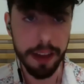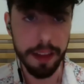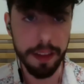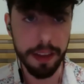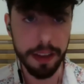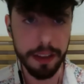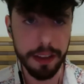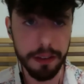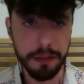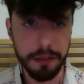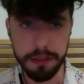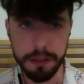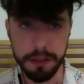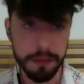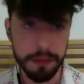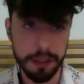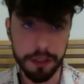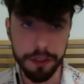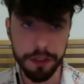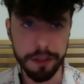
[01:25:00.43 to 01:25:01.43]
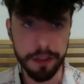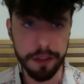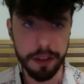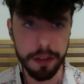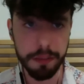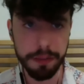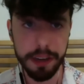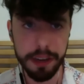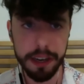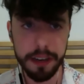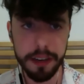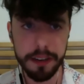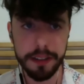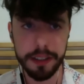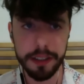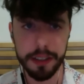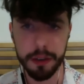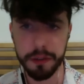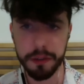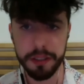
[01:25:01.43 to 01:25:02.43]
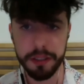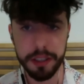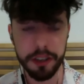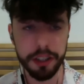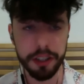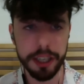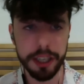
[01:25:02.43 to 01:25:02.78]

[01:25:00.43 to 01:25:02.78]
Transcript: shoot stuff off other players, it goes to your ship,